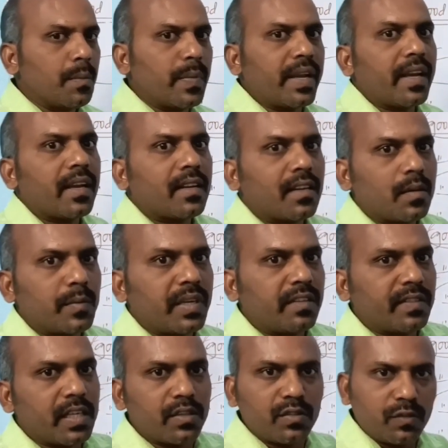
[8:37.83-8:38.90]
may I come
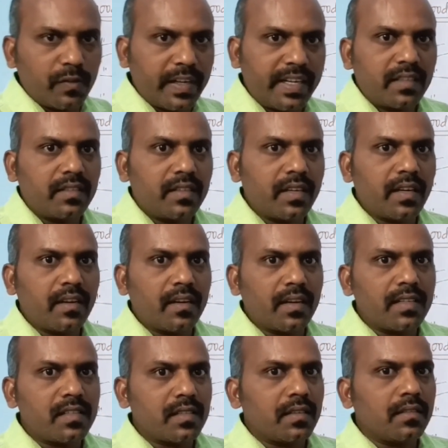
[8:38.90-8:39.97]
in, we have to wait there
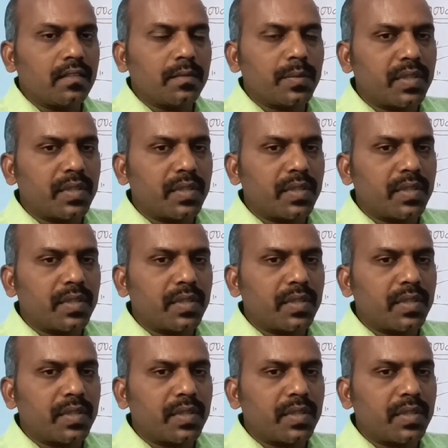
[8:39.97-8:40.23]
until the